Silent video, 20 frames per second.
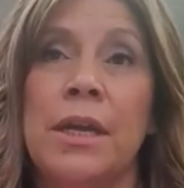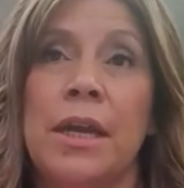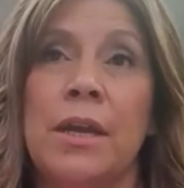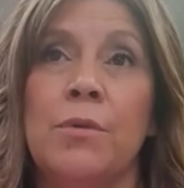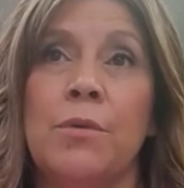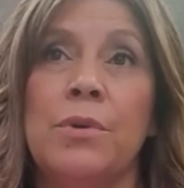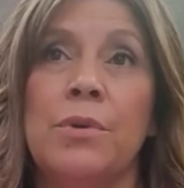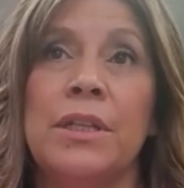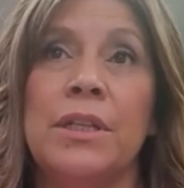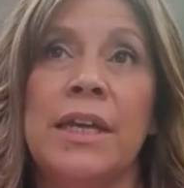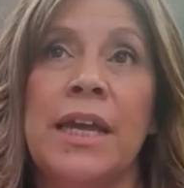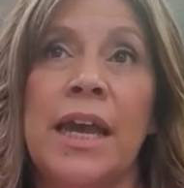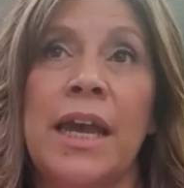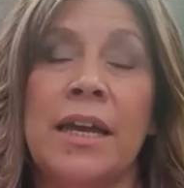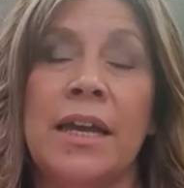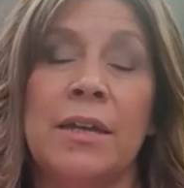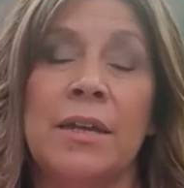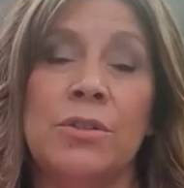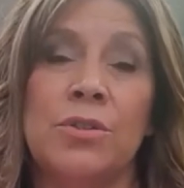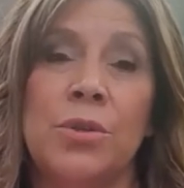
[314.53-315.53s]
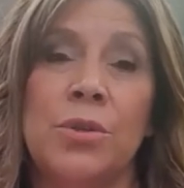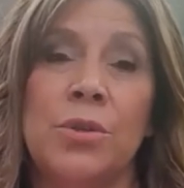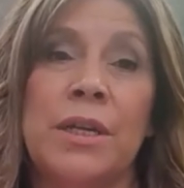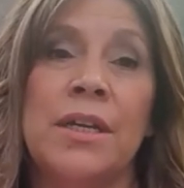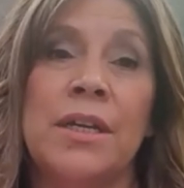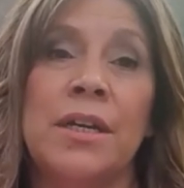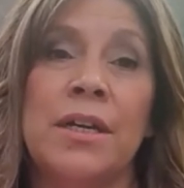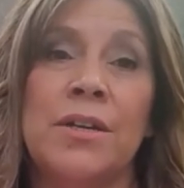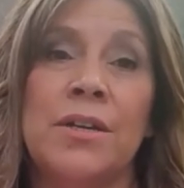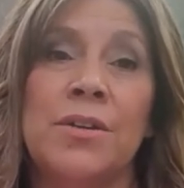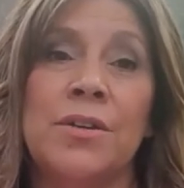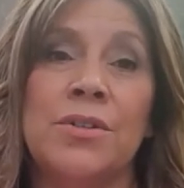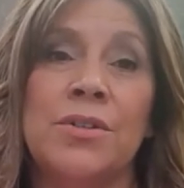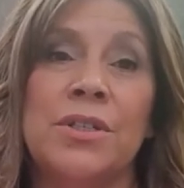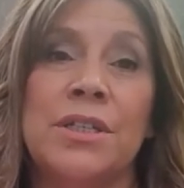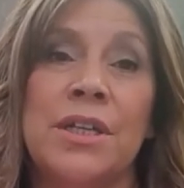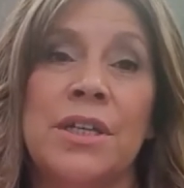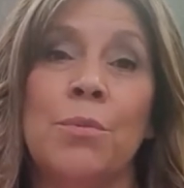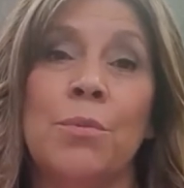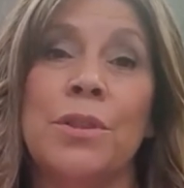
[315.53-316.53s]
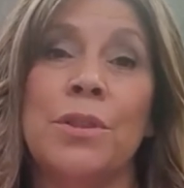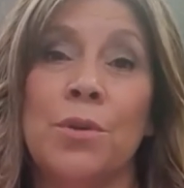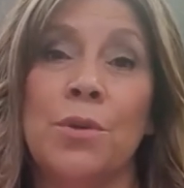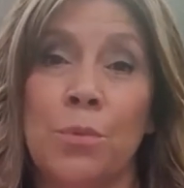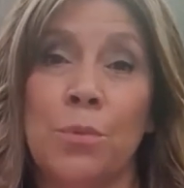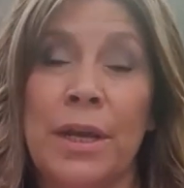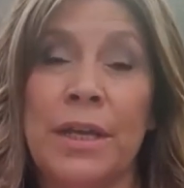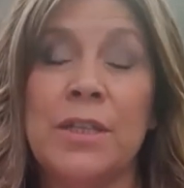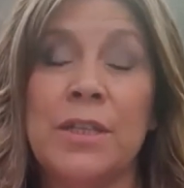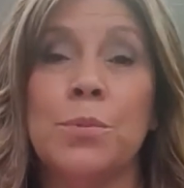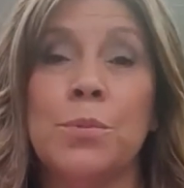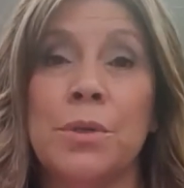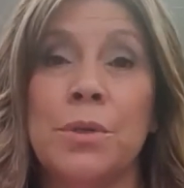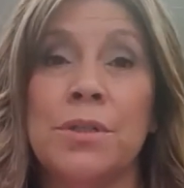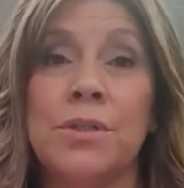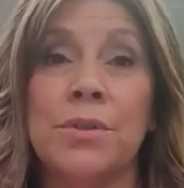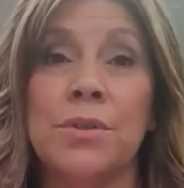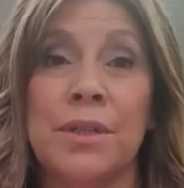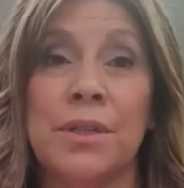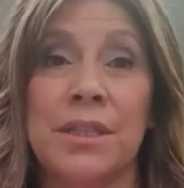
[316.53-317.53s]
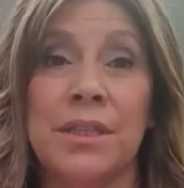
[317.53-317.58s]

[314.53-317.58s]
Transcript: and really act, trying to understand what their rights were during